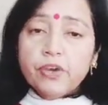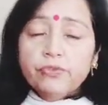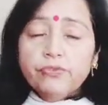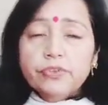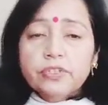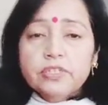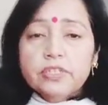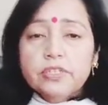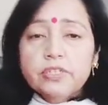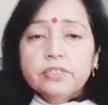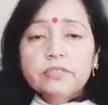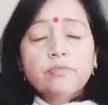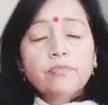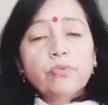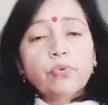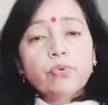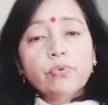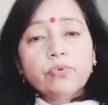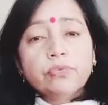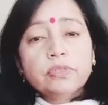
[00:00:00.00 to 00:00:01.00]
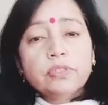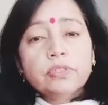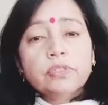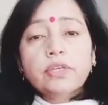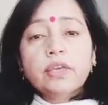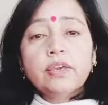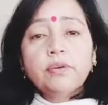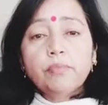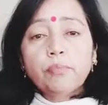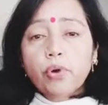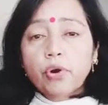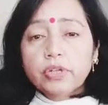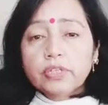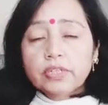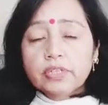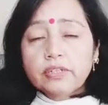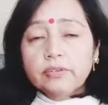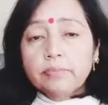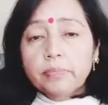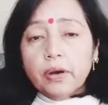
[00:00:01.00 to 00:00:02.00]
which is the most
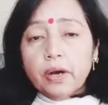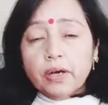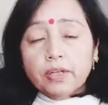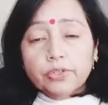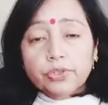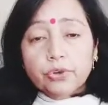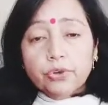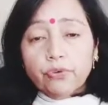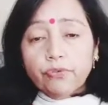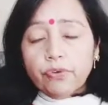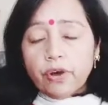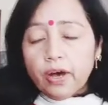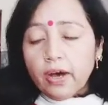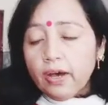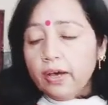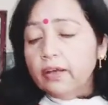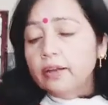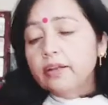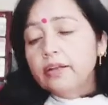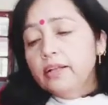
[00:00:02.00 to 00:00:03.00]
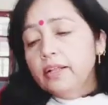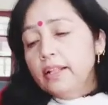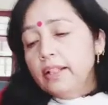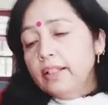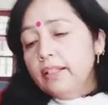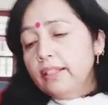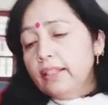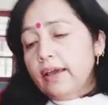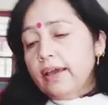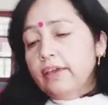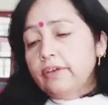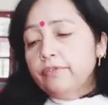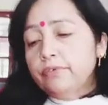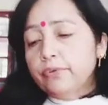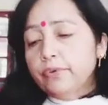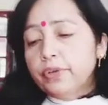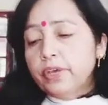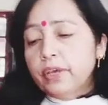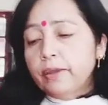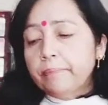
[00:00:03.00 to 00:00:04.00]
important part of our life,
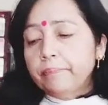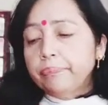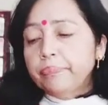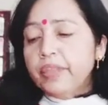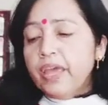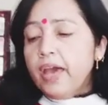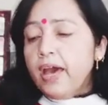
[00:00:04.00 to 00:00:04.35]
okay.